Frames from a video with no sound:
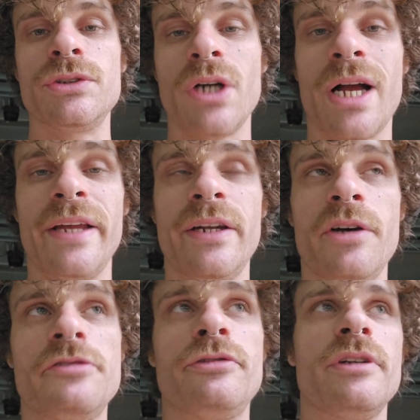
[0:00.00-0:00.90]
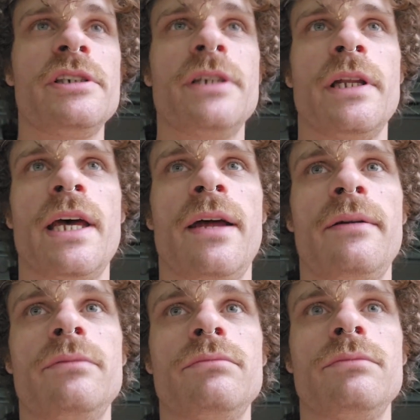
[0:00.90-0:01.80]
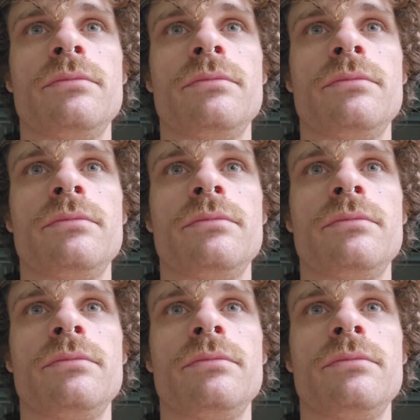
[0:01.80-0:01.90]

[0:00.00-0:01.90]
are dry enough that